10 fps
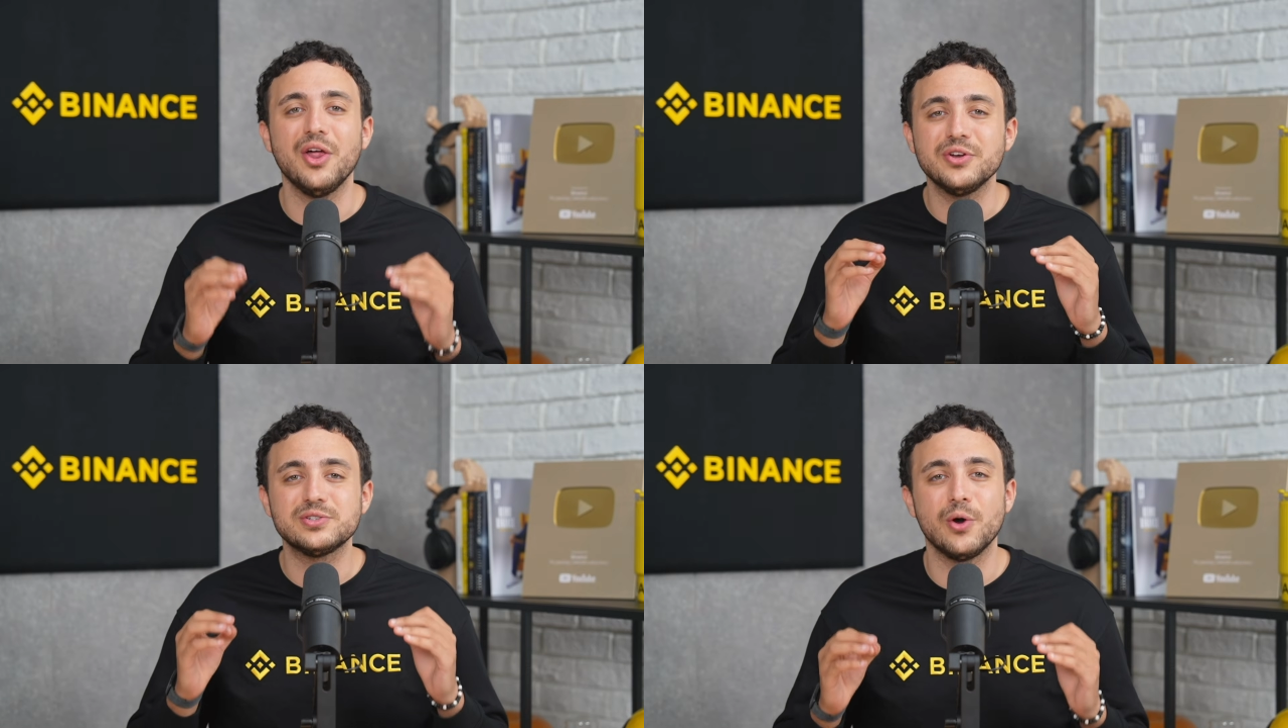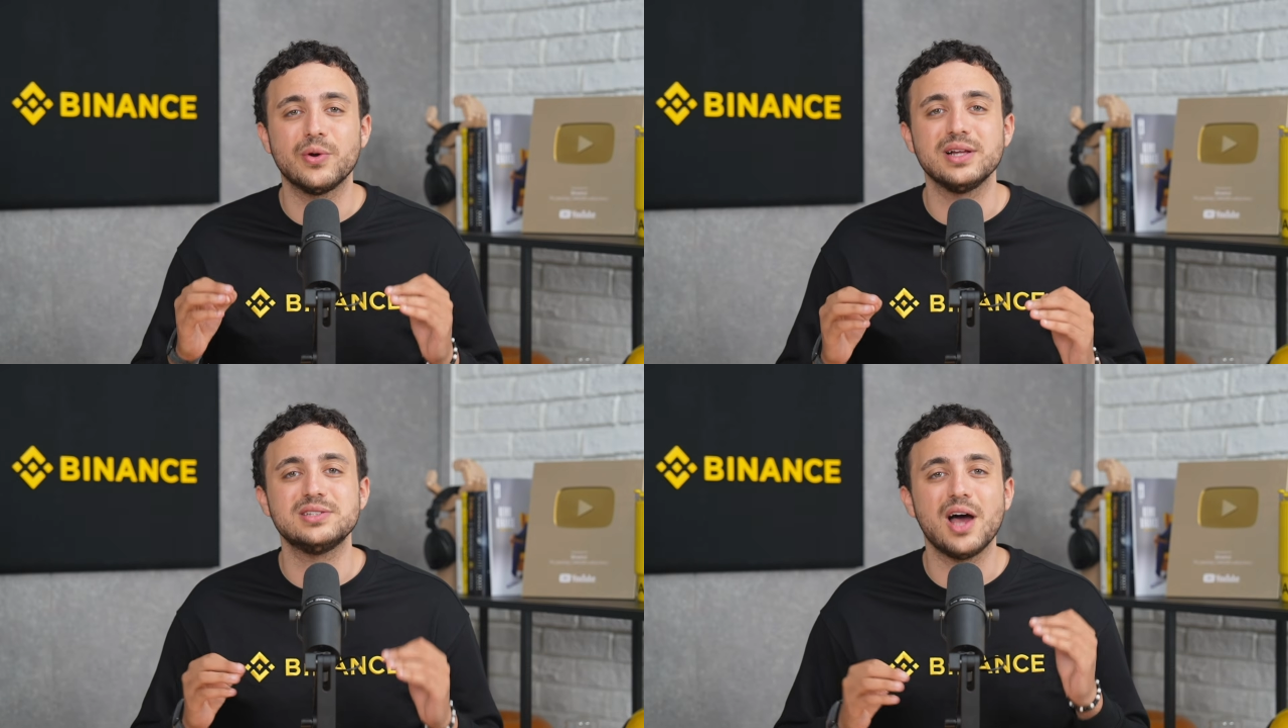other
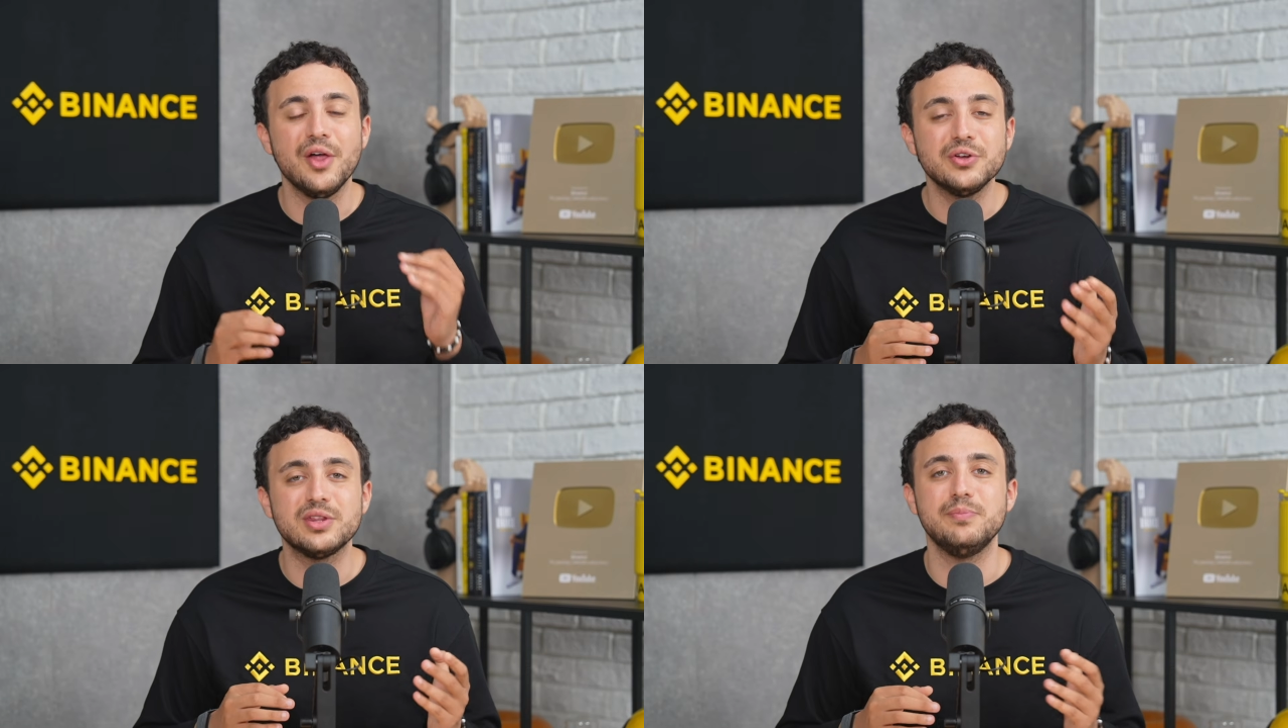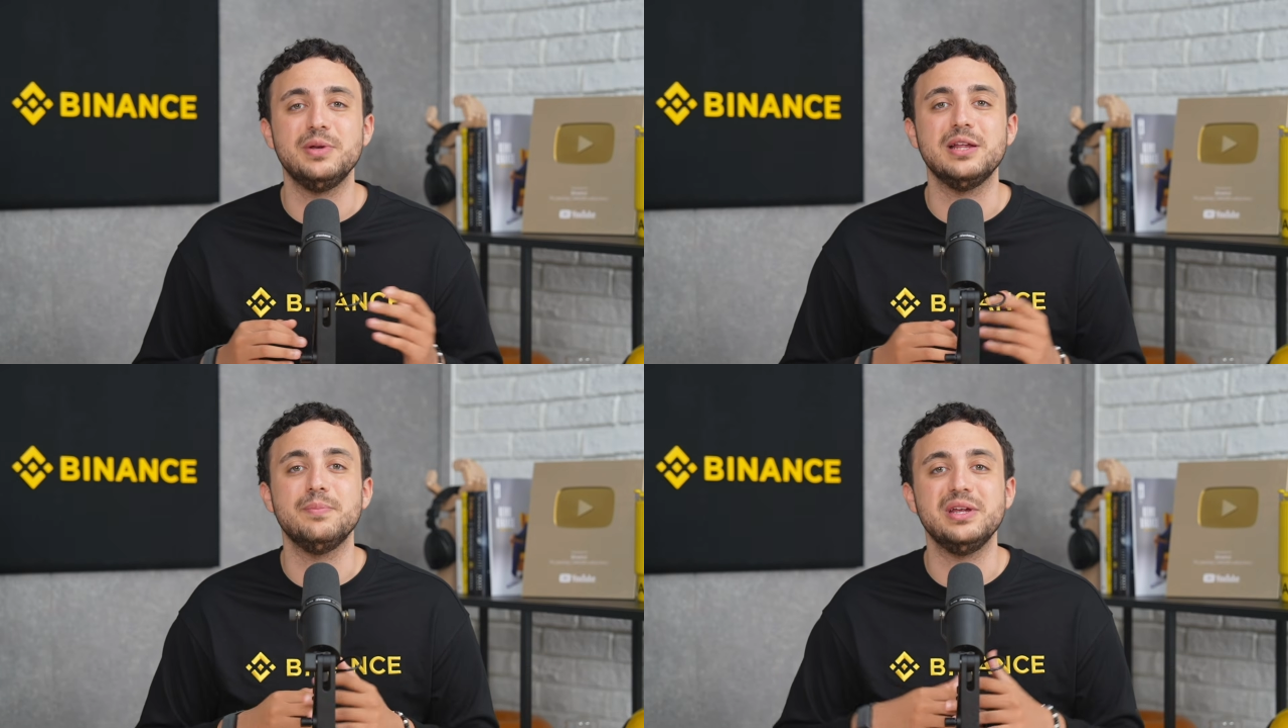tokens other than
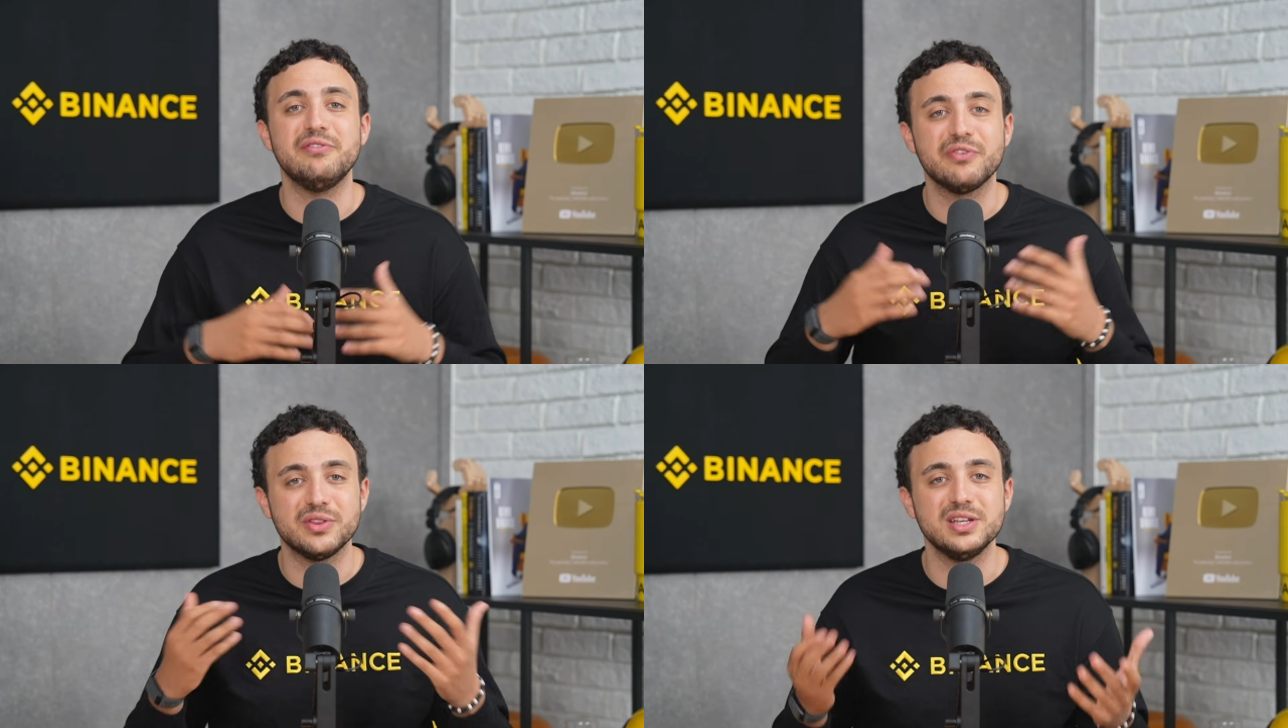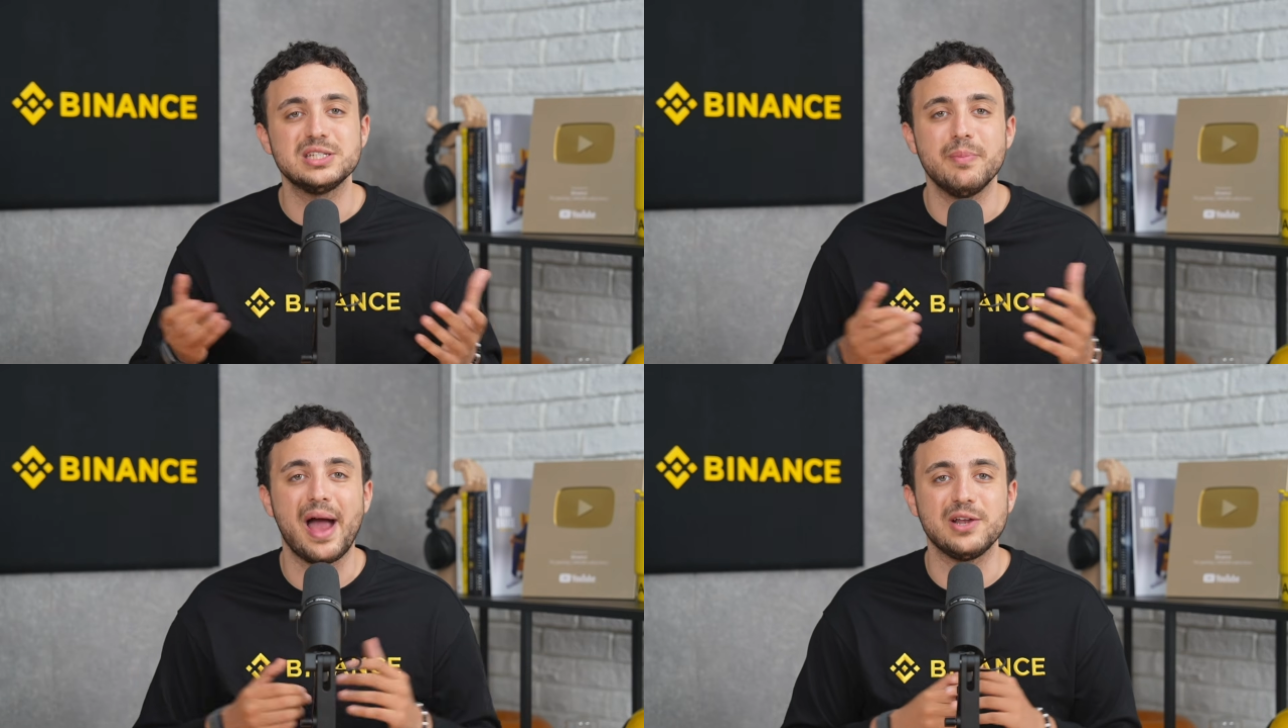BNB for
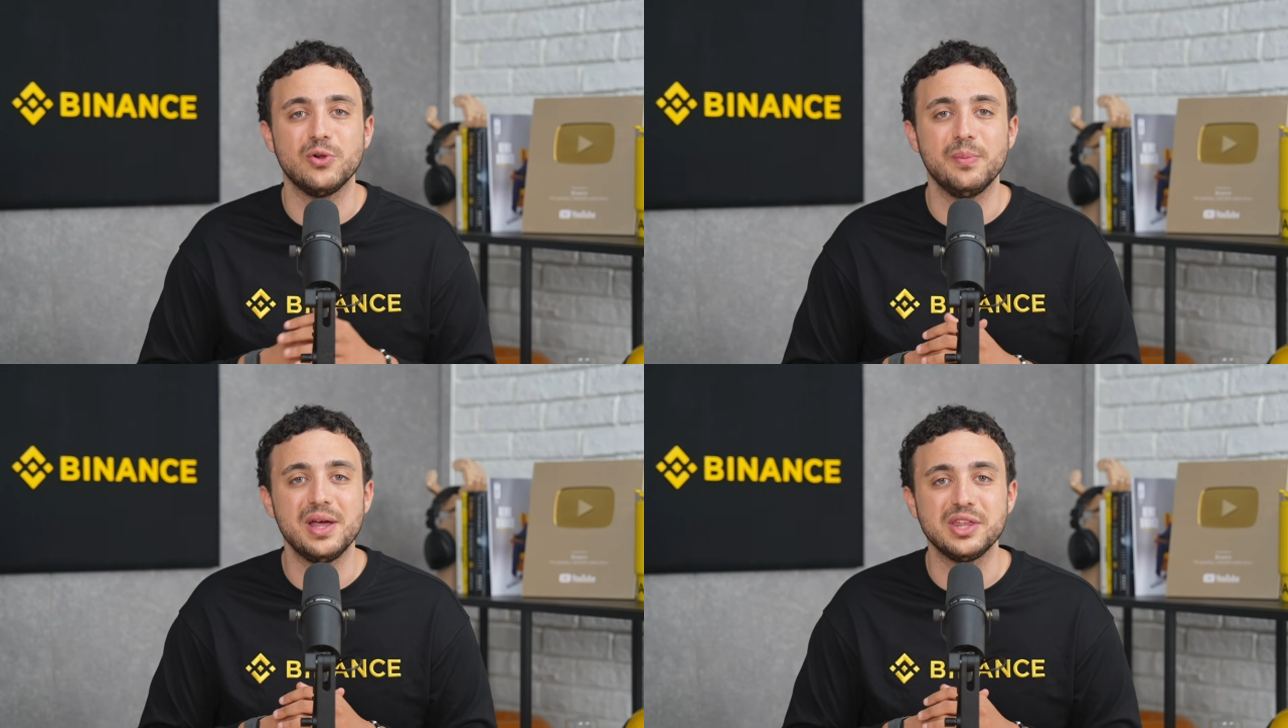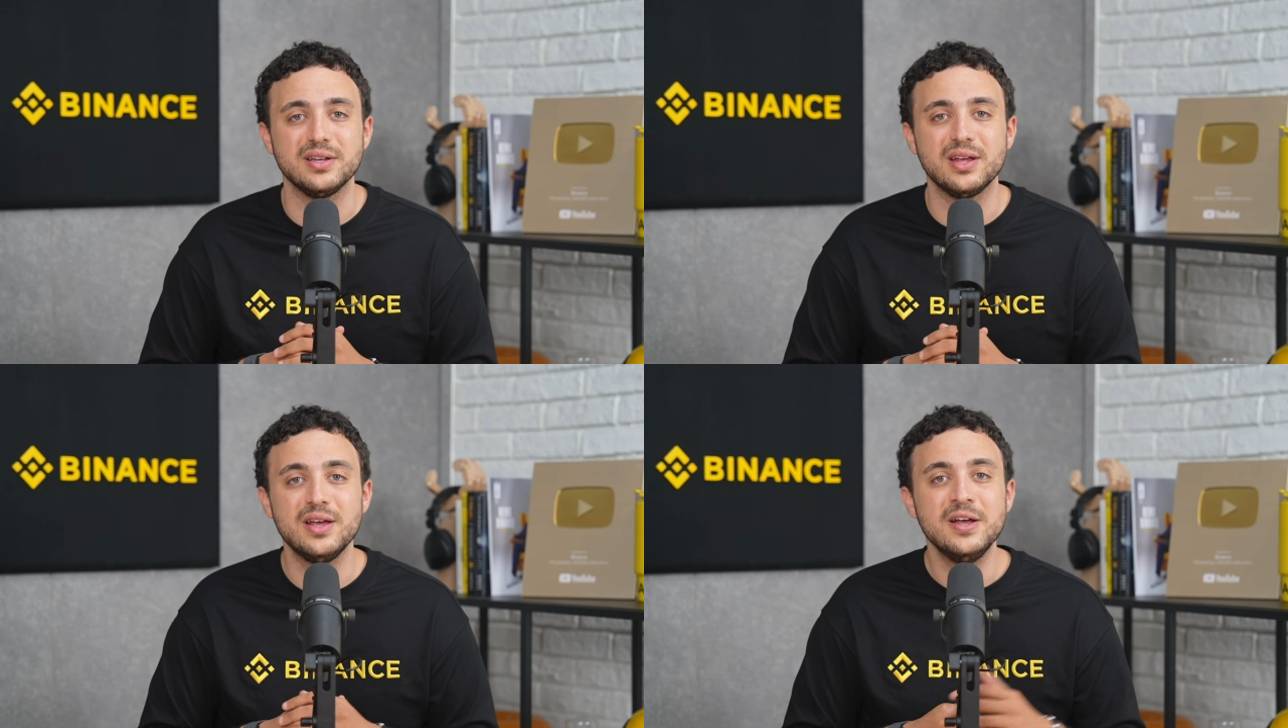this manual method,